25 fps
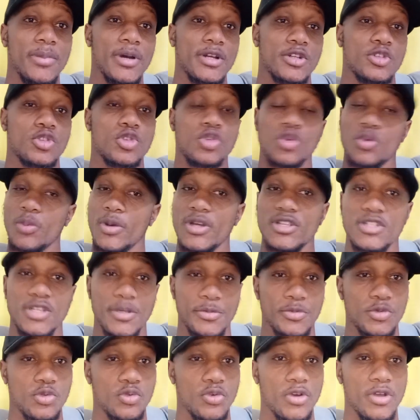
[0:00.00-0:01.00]
But to my
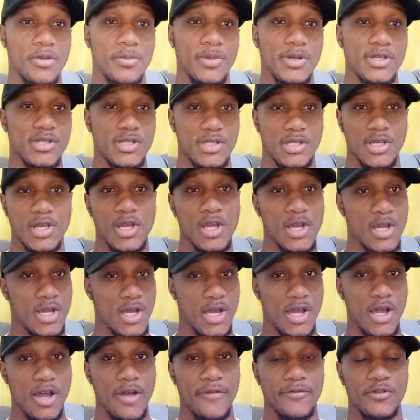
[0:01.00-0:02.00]
subscribers,
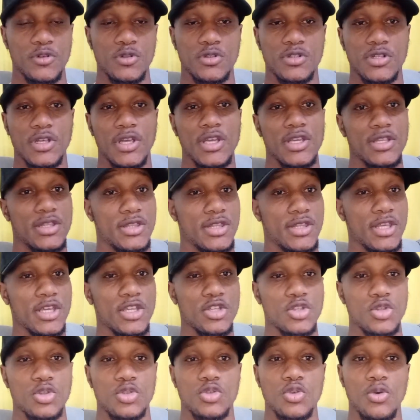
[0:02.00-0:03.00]
I have to say
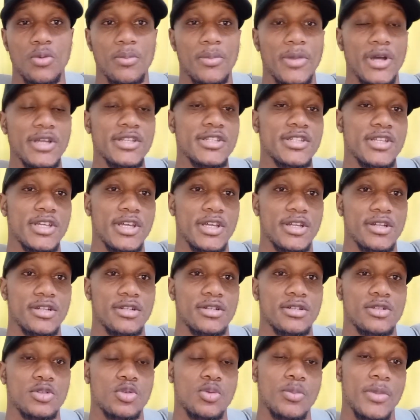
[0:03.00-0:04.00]
thank you so much,
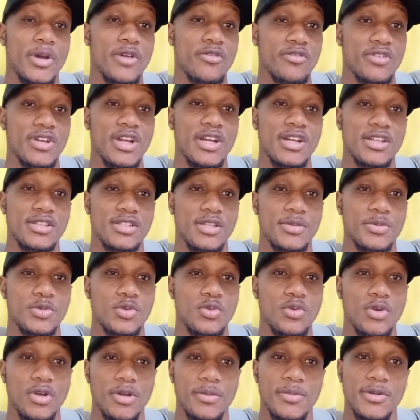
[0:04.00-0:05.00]
and to my returning
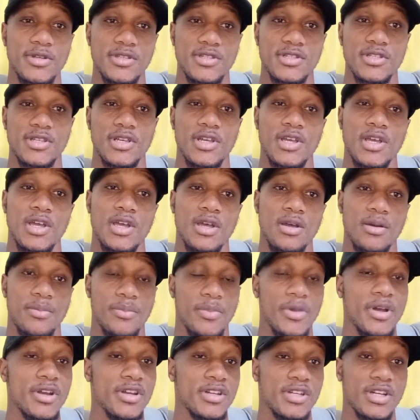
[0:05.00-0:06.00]
subscribers,
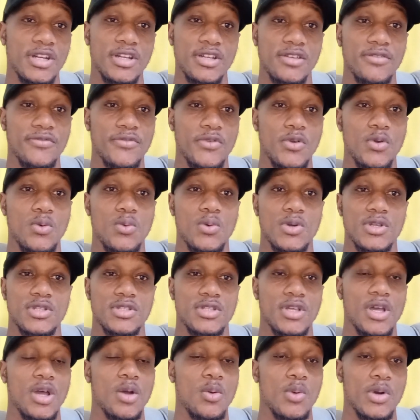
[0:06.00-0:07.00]
my returning
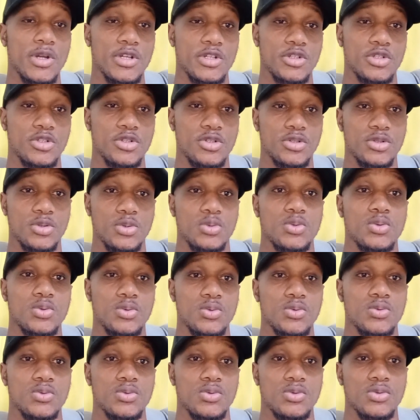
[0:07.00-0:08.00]
viewers, I want
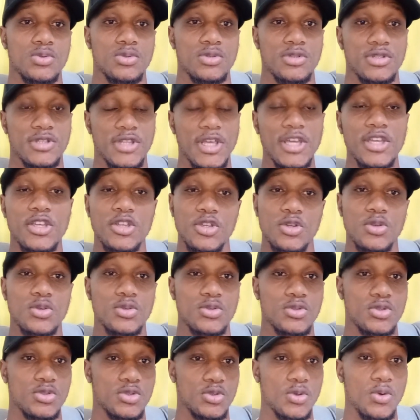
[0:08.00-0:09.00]
to thank you
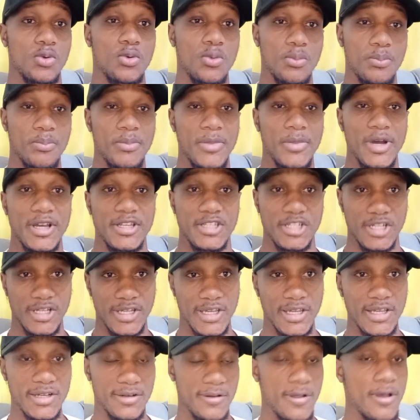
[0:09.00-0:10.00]
so much
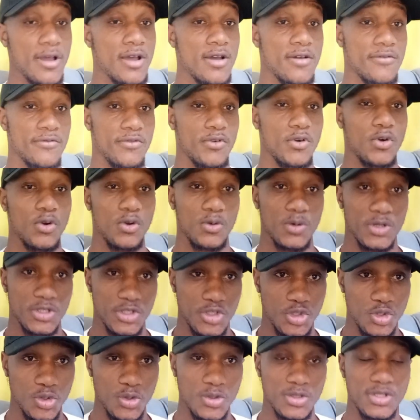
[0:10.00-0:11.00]
again for always
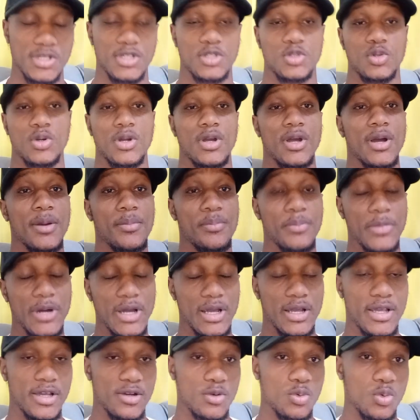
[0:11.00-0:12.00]
choosing to come
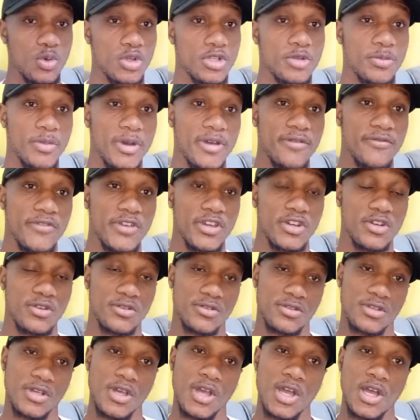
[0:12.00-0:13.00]
back and watch my
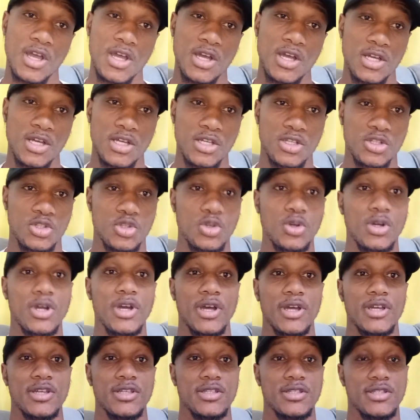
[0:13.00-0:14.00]
videos. So
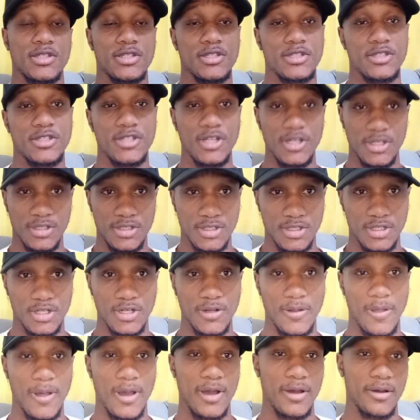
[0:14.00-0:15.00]
guys,
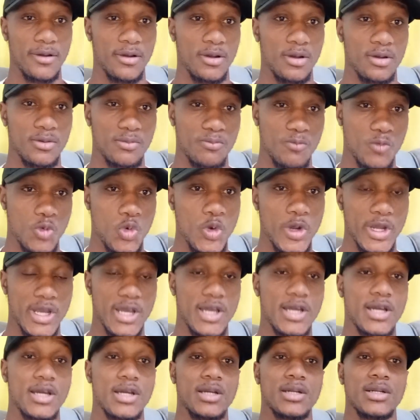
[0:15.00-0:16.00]
just a
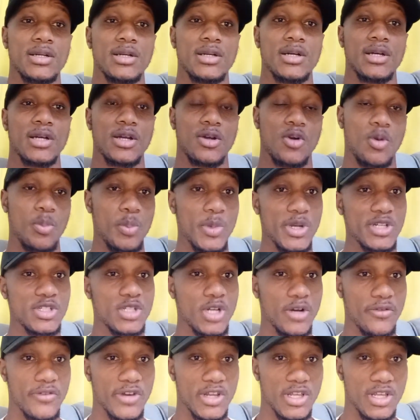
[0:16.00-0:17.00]
quick
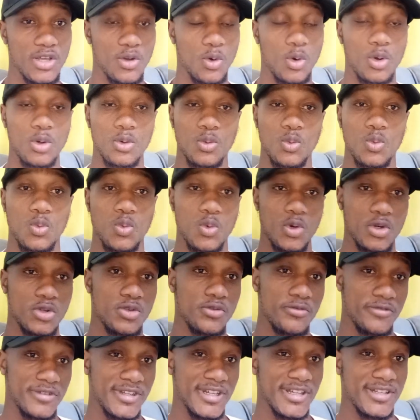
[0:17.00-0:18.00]
commentary on what
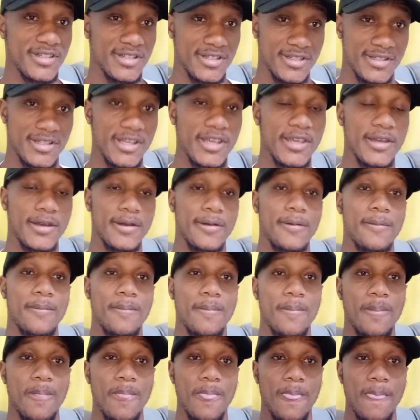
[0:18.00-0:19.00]
you've just
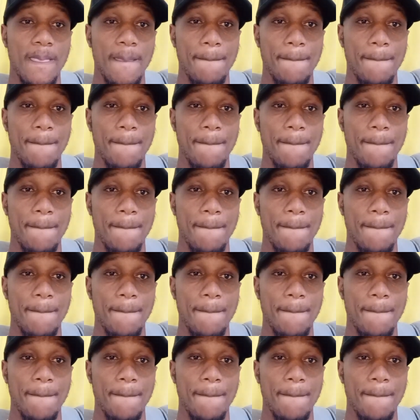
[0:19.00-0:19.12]
seen.